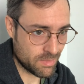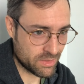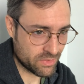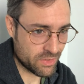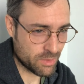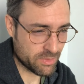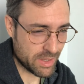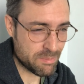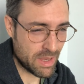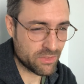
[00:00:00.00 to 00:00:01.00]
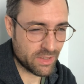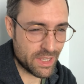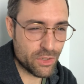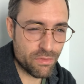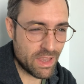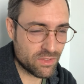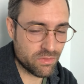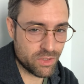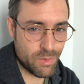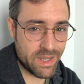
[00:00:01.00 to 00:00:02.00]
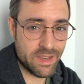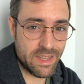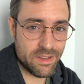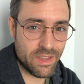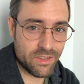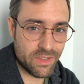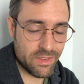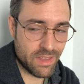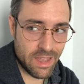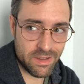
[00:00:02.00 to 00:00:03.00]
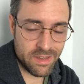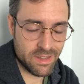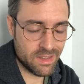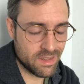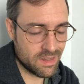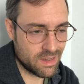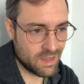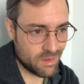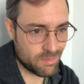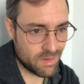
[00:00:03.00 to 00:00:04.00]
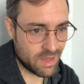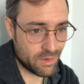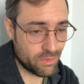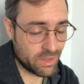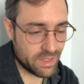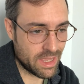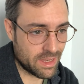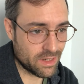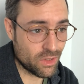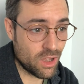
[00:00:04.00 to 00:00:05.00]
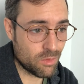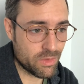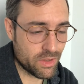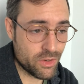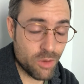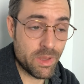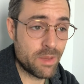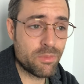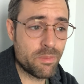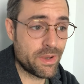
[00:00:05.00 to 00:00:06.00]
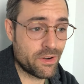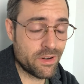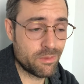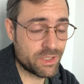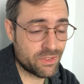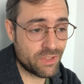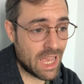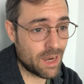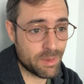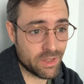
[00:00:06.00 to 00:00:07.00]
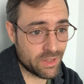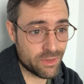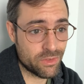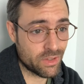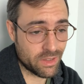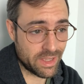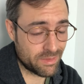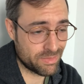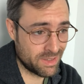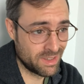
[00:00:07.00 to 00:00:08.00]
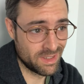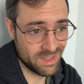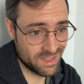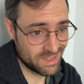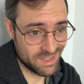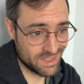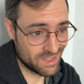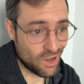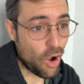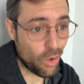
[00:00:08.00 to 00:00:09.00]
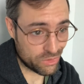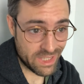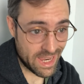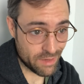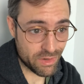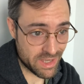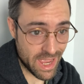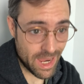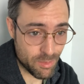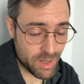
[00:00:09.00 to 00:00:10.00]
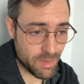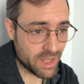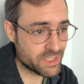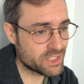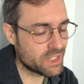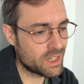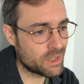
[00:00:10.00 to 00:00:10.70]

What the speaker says: Just in terms of like basic interface fluidity and things like that. I really can't get along with Adobe Premiere, which is sad because I use it like all day, every day, pretty much.